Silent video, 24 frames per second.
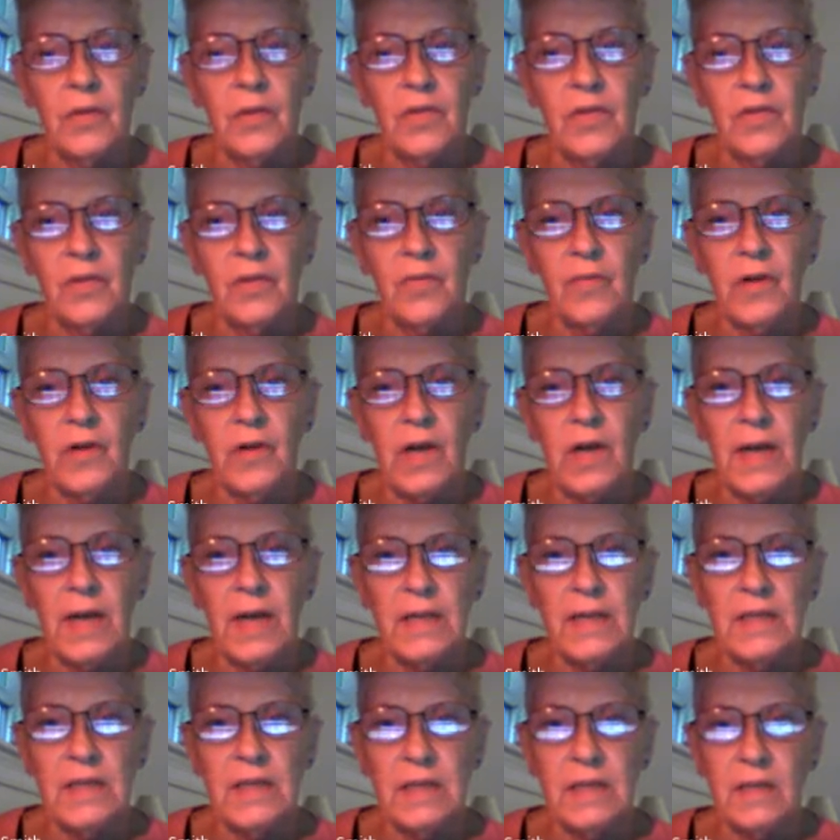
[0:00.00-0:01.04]
different
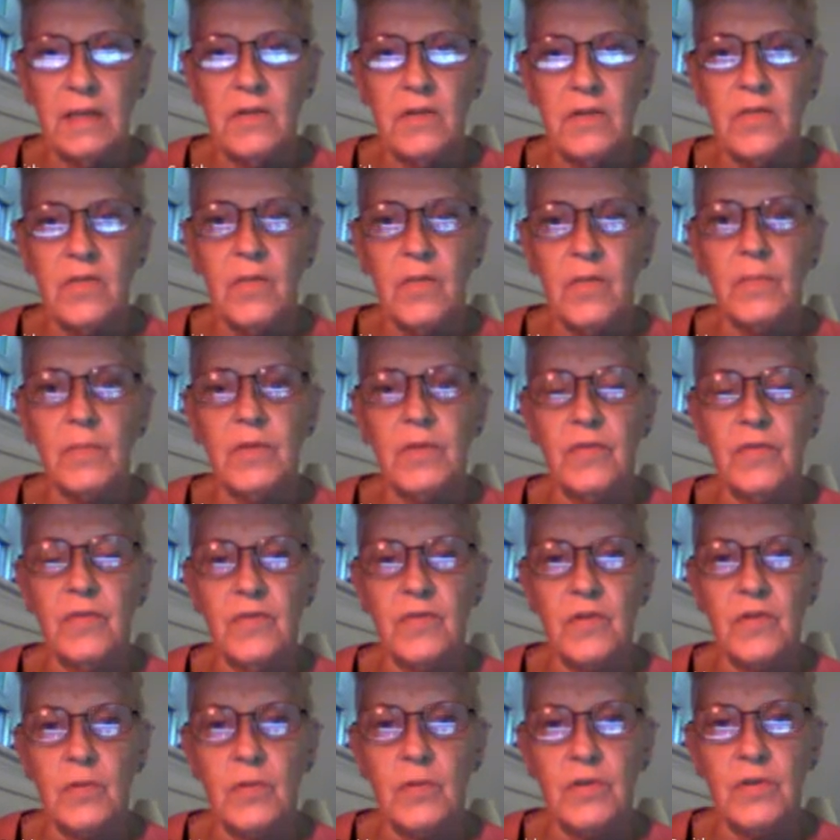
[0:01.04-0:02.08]
ideas from different
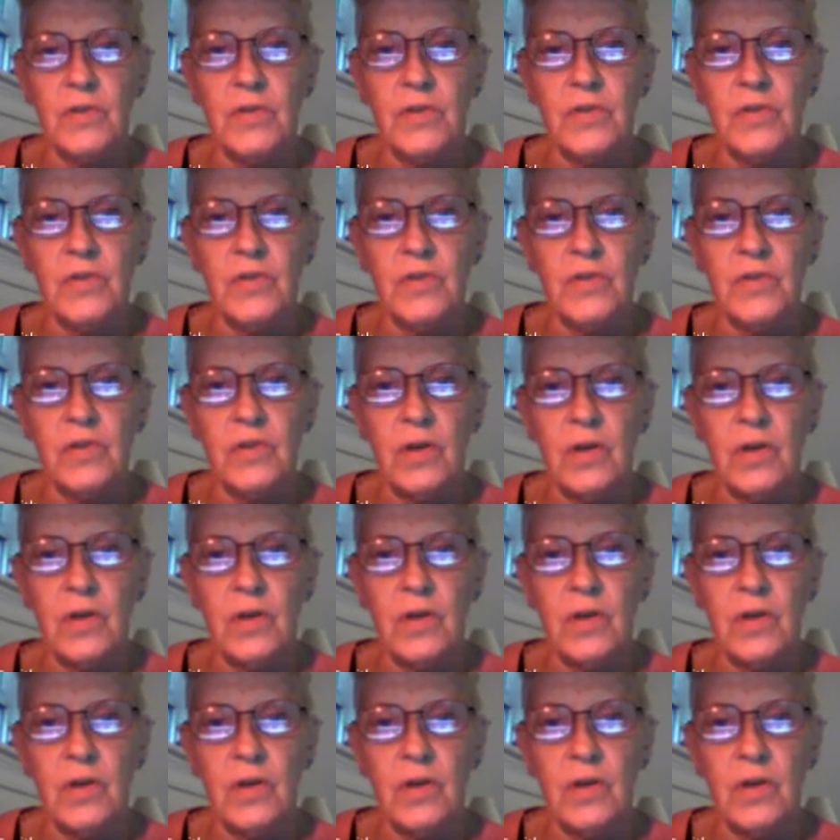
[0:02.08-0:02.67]
sources